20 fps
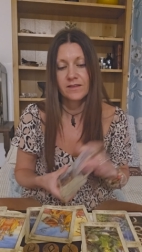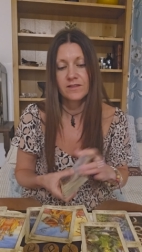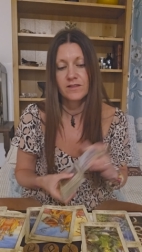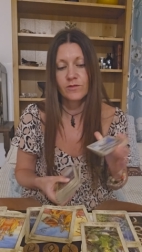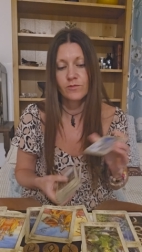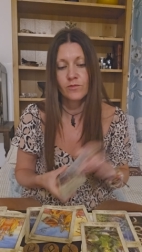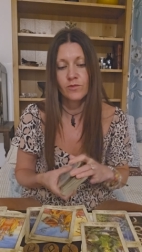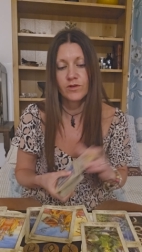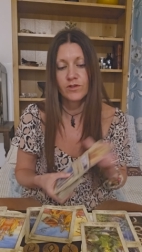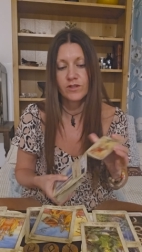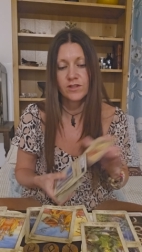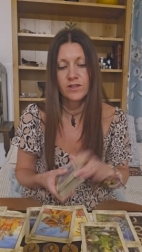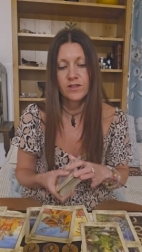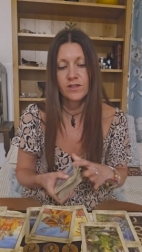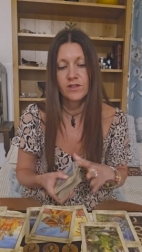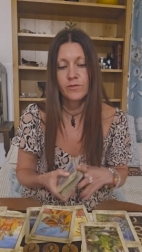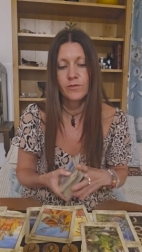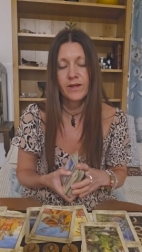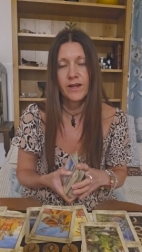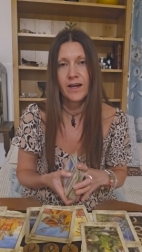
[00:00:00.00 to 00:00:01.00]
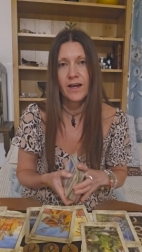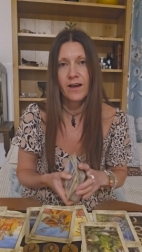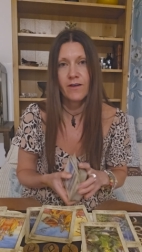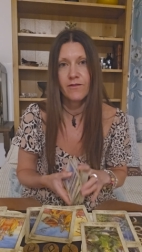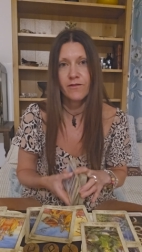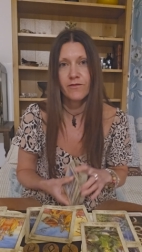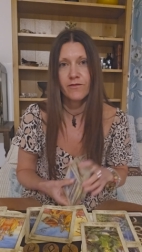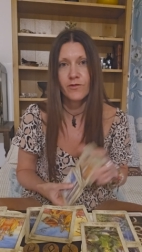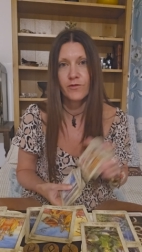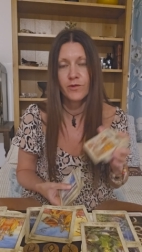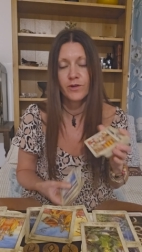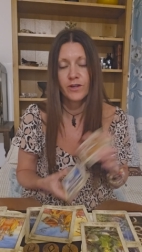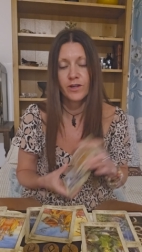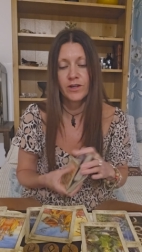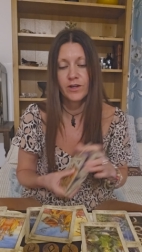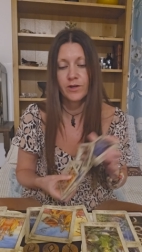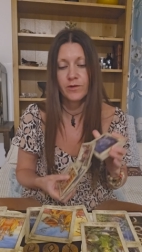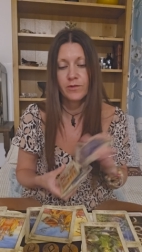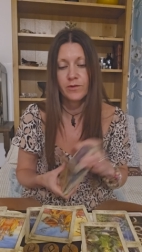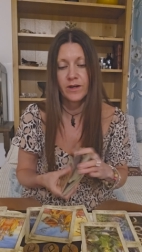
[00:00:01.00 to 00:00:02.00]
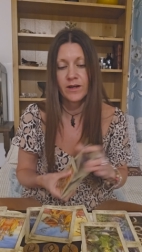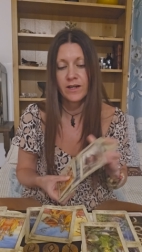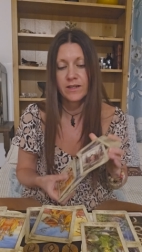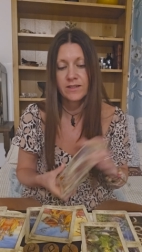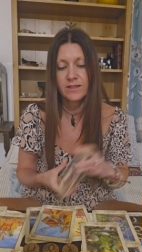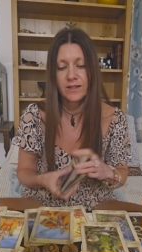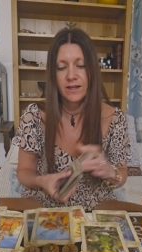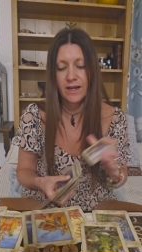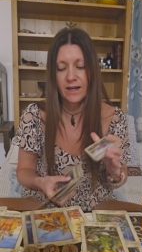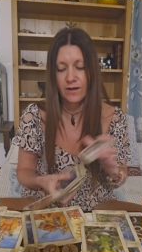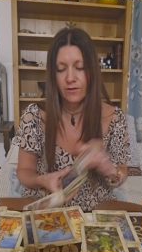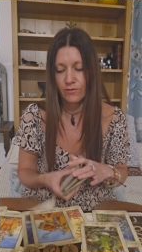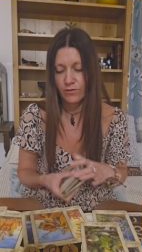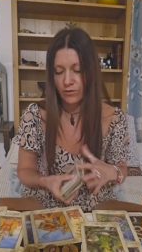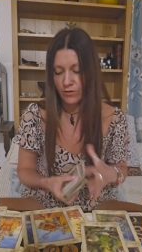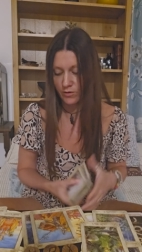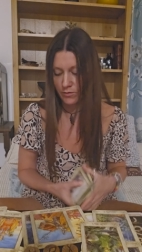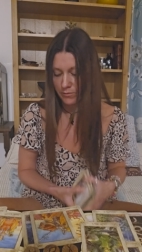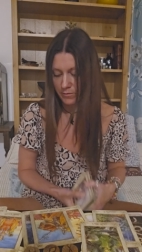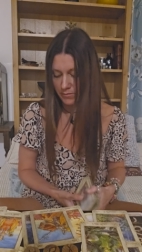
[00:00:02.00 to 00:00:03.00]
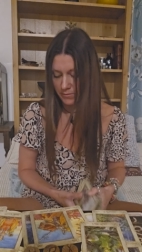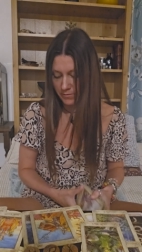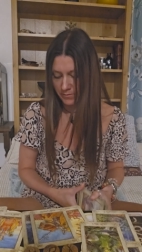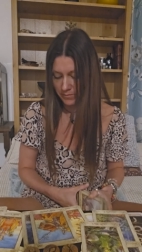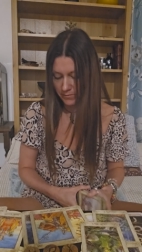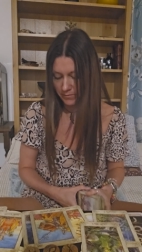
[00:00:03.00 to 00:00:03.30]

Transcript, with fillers: So, what do we have for you as an outcome?